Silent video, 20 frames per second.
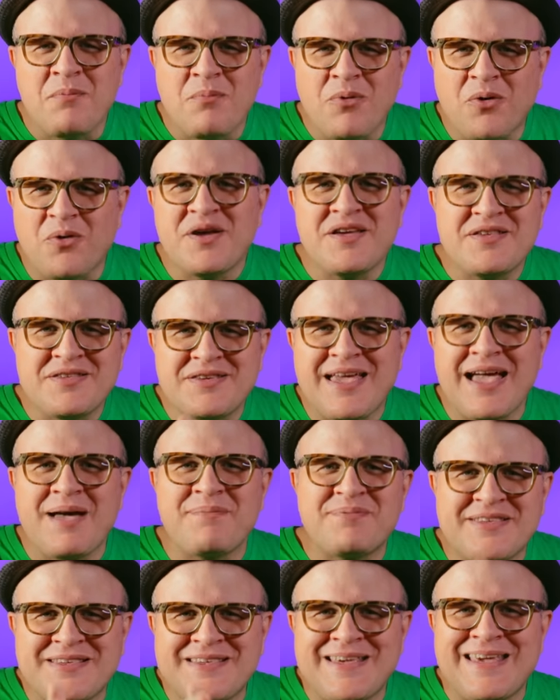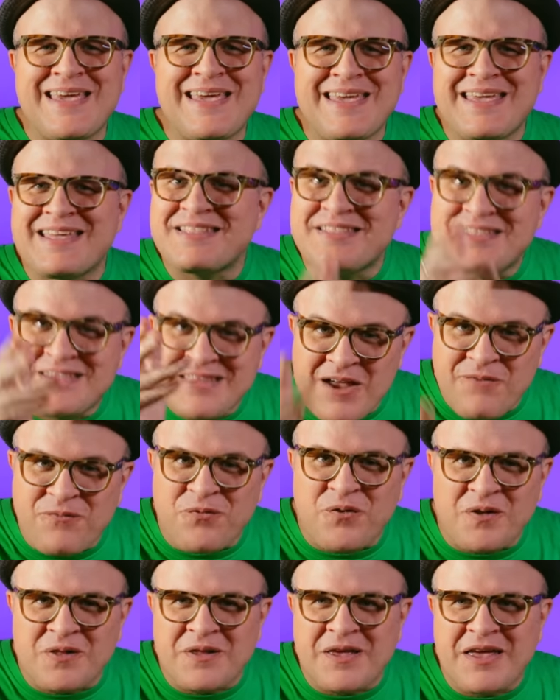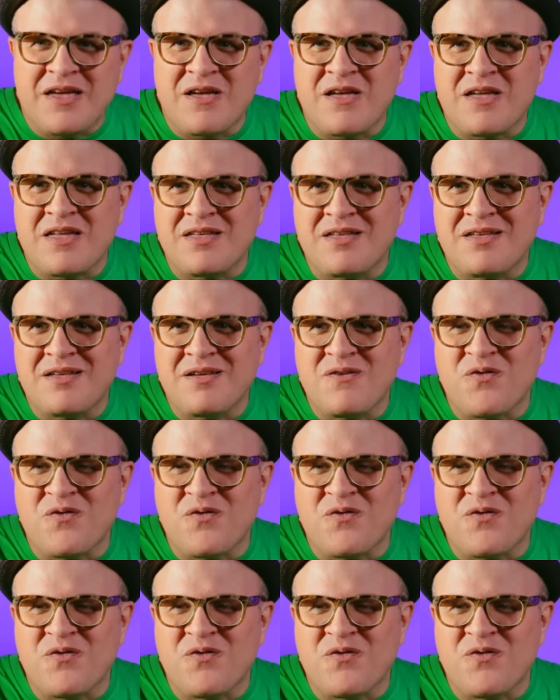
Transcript: Maurice kept singing it differently